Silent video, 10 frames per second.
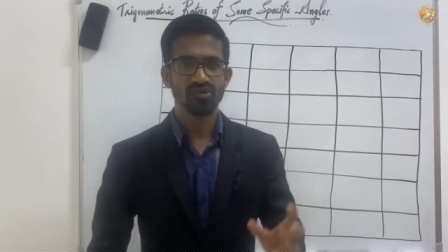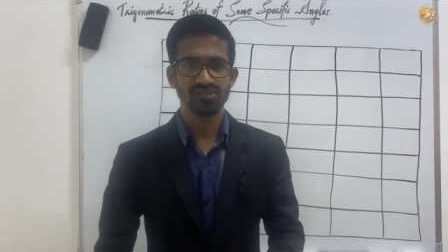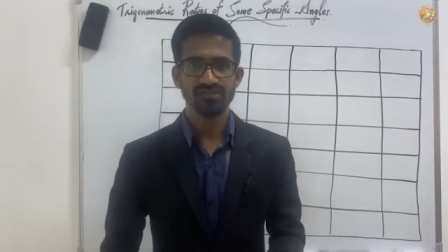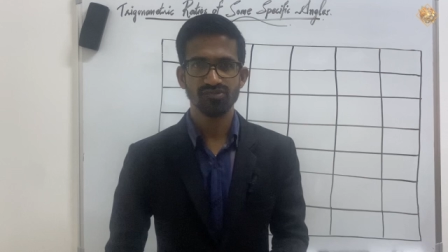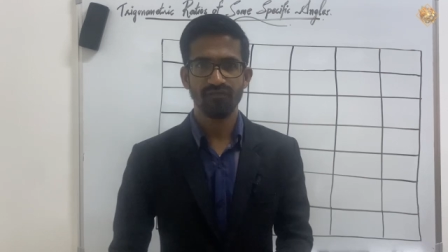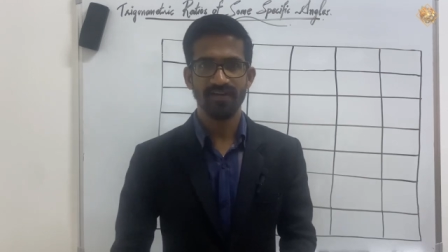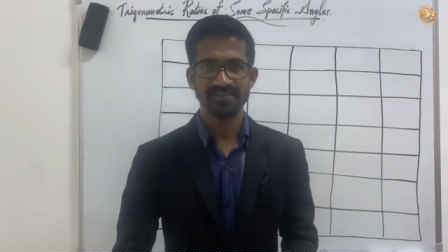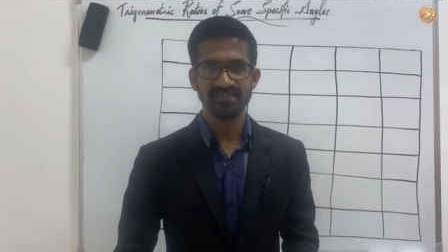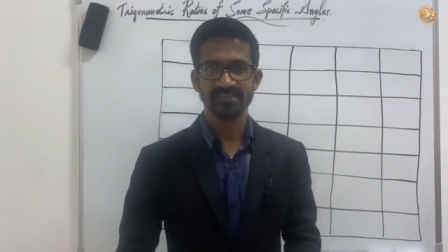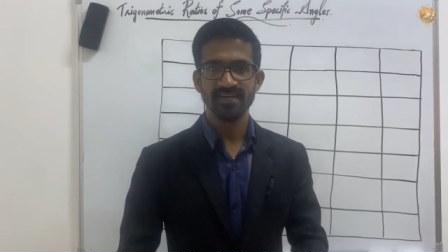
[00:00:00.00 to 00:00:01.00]
questions of
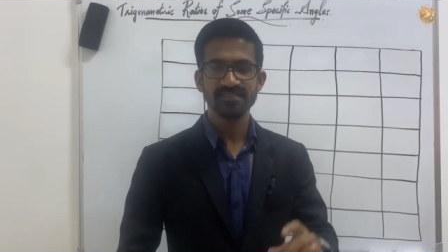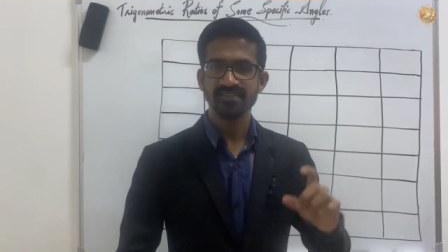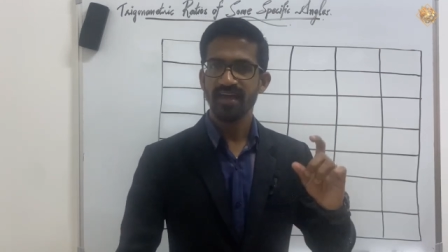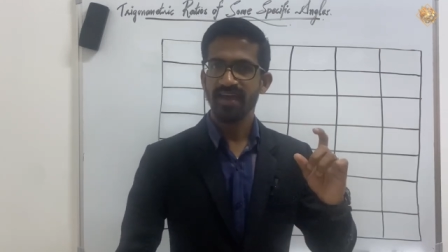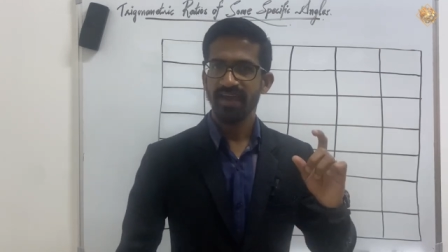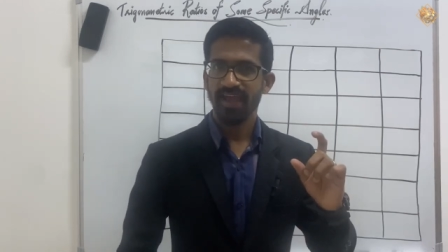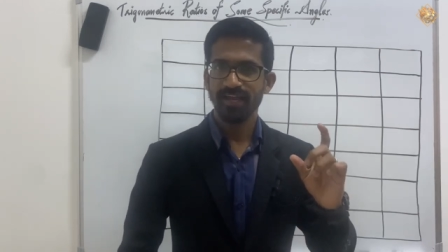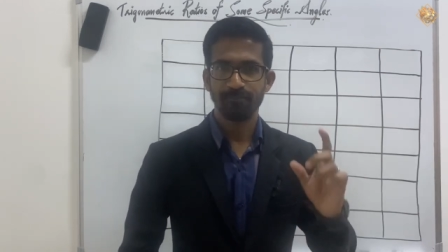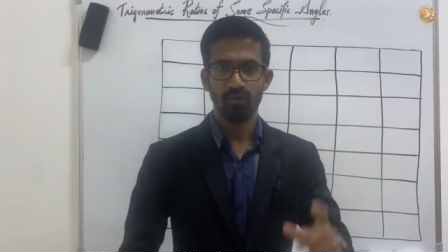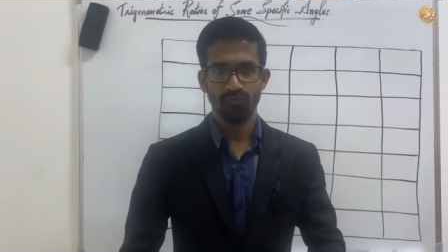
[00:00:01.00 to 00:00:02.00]
exercise
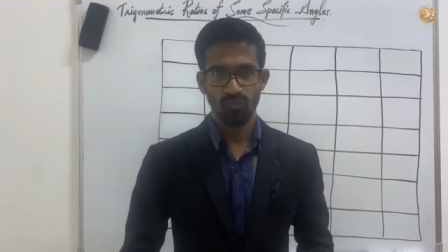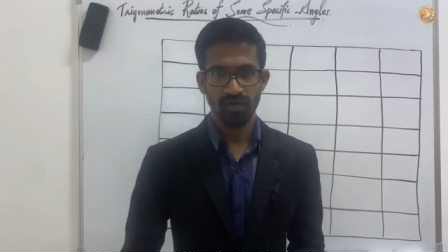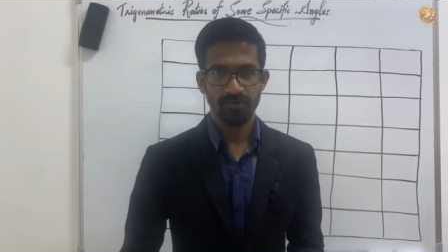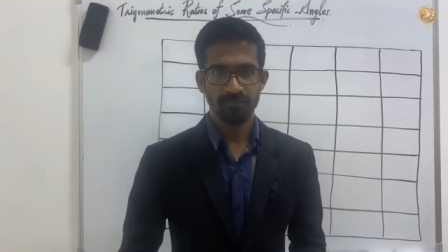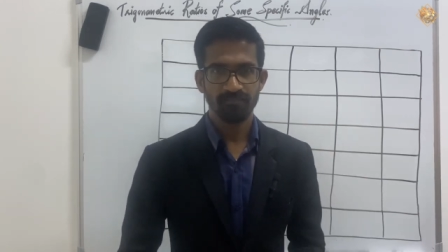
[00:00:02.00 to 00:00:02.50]
8.1.